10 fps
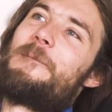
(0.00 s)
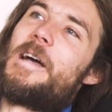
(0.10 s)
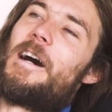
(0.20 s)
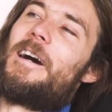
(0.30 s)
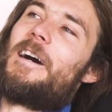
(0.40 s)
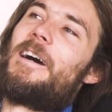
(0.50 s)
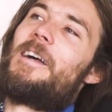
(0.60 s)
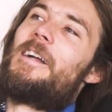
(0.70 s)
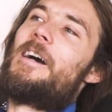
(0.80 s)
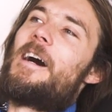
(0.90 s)

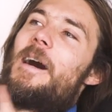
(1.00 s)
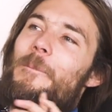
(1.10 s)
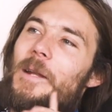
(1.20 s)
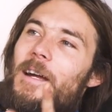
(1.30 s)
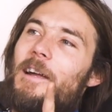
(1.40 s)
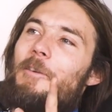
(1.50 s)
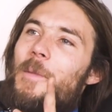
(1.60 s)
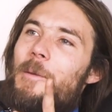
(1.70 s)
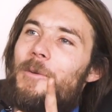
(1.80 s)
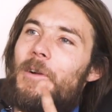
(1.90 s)
But I
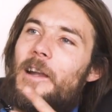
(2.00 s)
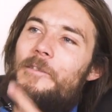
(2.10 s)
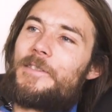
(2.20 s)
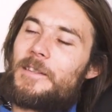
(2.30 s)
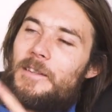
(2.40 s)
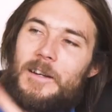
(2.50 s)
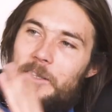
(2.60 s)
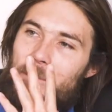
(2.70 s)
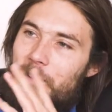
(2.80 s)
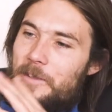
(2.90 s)
remember, and I've talked
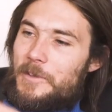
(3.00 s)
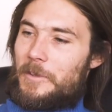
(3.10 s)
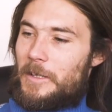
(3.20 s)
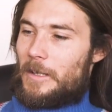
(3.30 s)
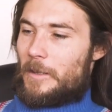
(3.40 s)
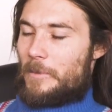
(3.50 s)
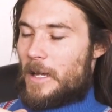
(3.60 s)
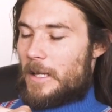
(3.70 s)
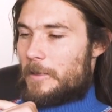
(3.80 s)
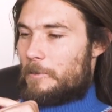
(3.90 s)
about this story in the
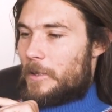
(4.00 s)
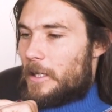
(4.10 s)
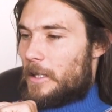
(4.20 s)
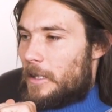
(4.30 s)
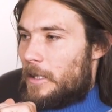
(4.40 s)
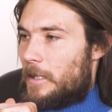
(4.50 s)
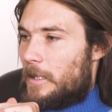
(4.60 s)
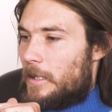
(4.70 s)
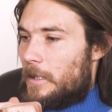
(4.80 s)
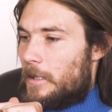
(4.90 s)
past, but
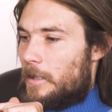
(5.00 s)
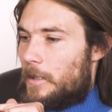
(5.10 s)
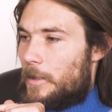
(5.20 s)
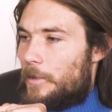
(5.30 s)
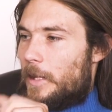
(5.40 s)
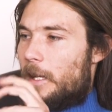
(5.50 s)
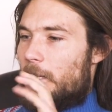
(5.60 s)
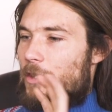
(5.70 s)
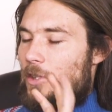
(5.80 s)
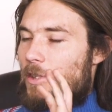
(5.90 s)
they
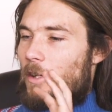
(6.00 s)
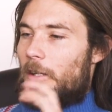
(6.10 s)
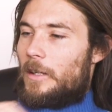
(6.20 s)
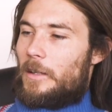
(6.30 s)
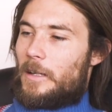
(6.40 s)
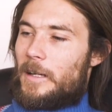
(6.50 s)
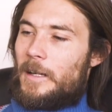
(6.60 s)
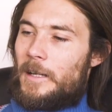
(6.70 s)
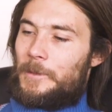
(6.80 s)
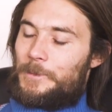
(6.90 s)
had just started
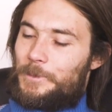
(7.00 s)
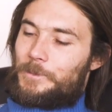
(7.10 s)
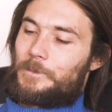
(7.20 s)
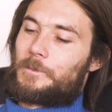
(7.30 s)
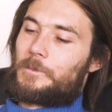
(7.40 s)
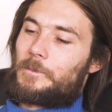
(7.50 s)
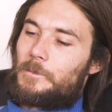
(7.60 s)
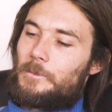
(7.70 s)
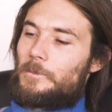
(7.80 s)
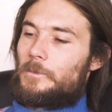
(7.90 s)
Lakai,
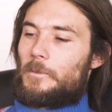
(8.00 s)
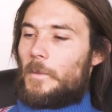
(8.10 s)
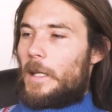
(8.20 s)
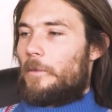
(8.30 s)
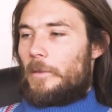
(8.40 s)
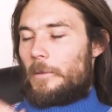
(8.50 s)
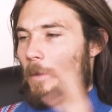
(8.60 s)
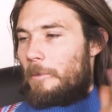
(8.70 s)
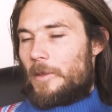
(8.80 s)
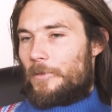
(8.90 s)
and
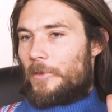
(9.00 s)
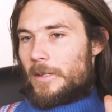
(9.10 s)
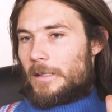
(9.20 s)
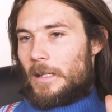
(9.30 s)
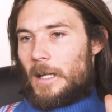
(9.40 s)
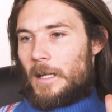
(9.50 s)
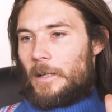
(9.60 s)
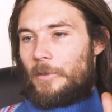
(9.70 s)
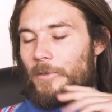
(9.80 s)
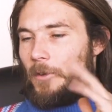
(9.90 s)
maybe the first line
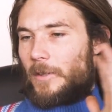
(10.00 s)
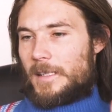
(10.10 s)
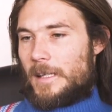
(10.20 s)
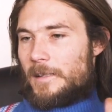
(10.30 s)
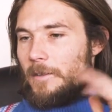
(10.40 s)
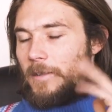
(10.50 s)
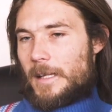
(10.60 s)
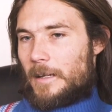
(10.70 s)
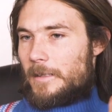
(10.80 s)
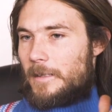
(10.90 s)
or first season or
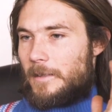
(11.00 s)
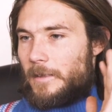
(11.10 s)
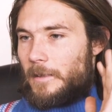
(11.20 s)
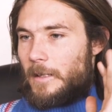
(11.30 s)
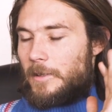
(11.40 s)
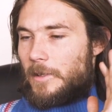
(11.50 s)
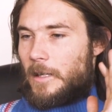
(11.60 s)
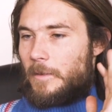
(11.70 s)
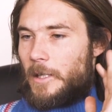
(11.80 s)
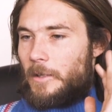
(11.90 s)
second season had just
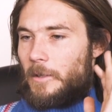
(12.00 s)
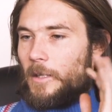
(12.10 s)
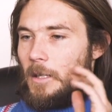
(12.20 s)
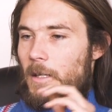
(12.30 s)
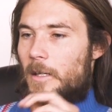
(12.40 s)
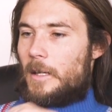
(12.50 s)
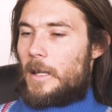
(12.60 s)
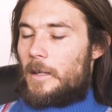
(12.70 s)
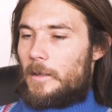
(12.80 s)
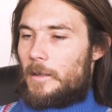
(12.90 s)
come out, and